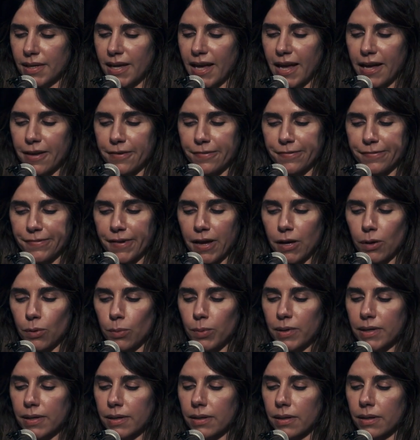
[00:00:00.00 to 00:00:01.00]
A
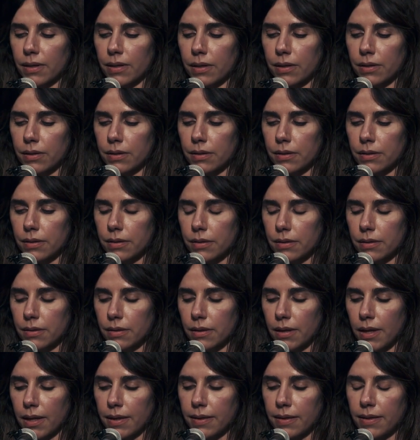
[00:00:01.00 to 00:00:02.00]
farewell
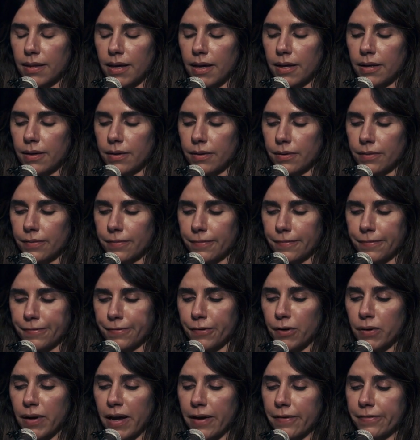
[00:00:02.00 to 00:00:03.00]
and then
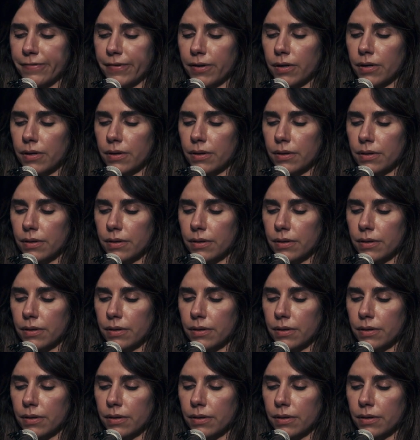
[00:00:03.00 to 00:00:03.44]
forever.